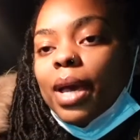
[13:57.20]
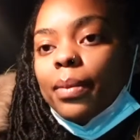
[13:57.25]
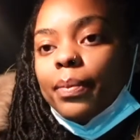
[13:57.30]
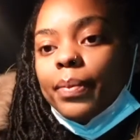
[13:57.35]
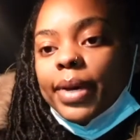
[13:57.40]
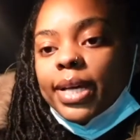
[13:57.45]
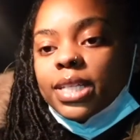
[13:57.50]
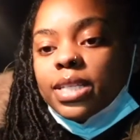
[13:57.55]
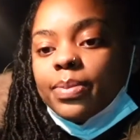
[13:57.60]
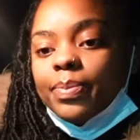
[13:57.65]

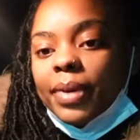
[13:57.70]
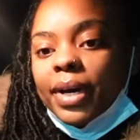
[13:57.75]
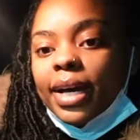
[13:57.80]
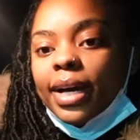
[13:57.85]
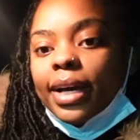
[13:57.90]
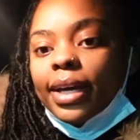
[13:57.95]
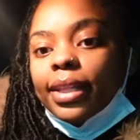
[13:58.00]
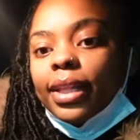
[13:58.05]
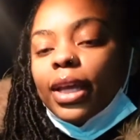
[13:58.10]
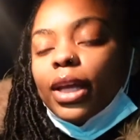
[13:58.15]
Best
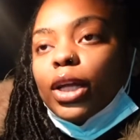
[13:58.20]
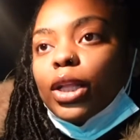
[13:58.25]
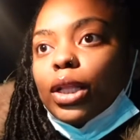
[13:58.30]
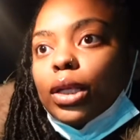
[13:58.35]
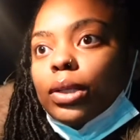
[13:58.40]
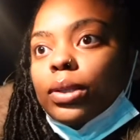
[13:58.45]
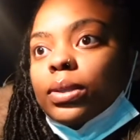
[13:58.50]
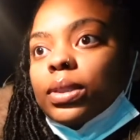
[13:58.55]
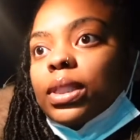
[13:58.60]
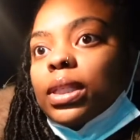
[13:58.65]
Buy. They
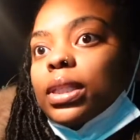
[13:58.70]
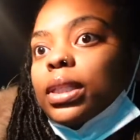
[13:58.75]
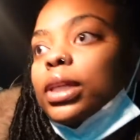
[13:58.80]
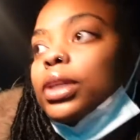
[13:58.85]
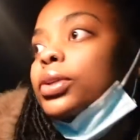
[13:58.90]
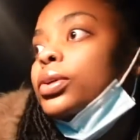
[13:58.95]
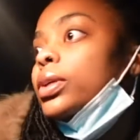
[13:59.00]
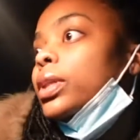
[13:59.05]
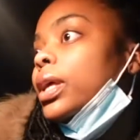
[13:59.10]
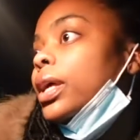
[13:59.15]
close in
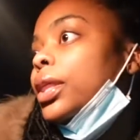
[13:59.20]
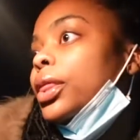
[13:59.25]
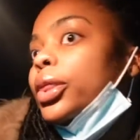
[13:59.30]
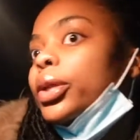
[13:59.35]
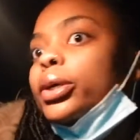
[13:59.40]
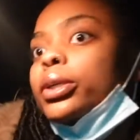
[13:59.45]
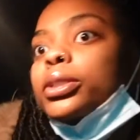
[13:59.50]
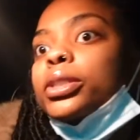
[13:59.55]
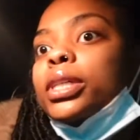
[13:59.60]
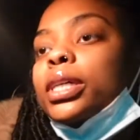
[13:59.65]
literally
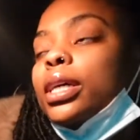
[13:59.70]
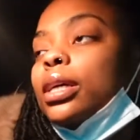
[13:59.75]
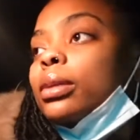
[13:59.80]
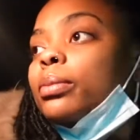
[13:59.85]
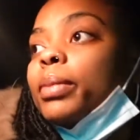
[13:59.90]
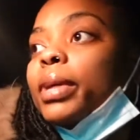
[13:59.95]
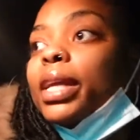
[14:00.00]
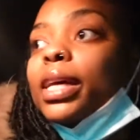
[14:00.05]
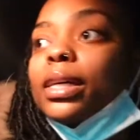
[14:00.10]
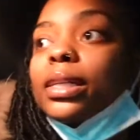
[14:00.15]
13
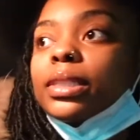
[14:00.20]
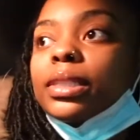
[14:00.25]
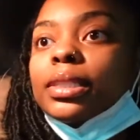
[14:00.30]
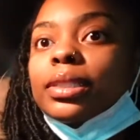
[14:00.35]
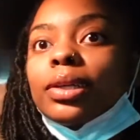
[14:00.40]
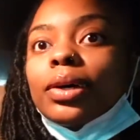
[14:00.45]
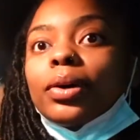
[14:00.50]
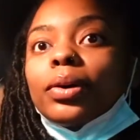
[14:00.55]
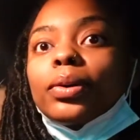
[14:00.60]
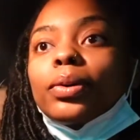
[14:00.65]
minutes, so